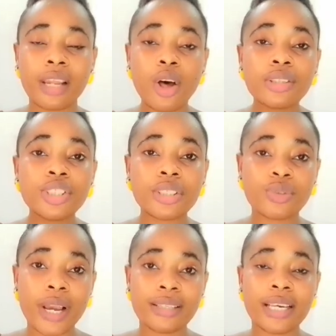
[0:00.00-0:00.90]
The Lord Jesus
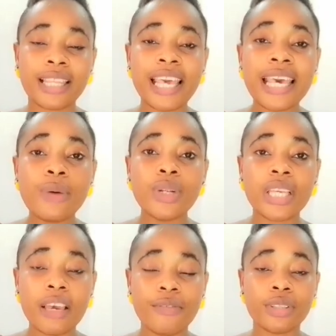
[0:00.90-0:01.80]
Christ said he
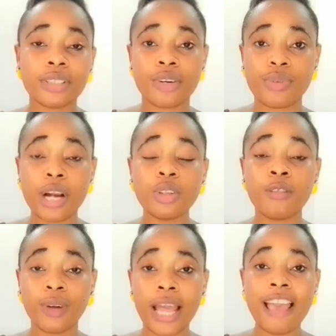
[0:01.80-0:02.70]
will give us the crown
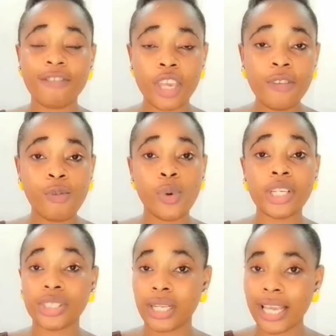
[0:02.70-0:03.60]
of life if
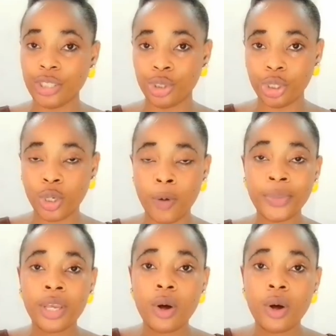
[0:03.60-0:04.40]
we shall endure